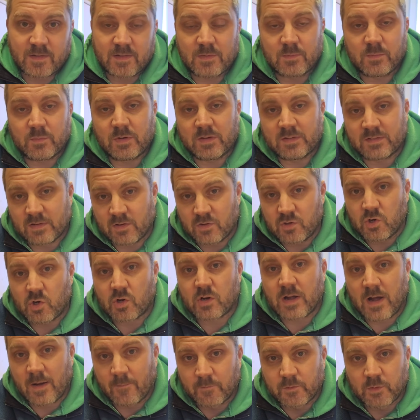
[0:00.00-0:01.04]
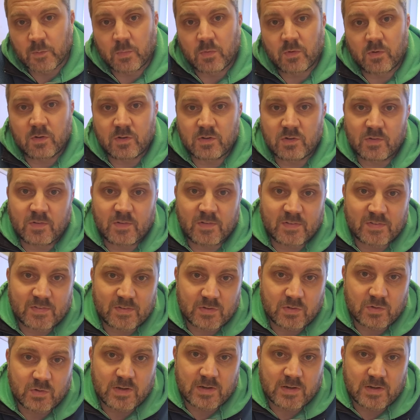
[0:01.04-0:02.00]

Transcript: and then until you're comfortable and you you